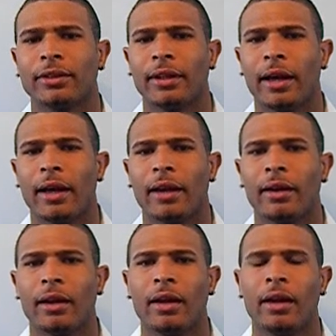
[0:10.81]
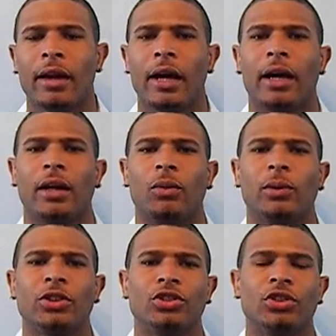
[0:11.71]
are dead and
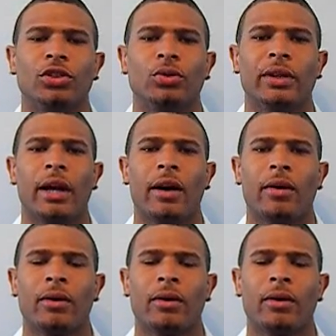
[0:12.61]
what you should do now.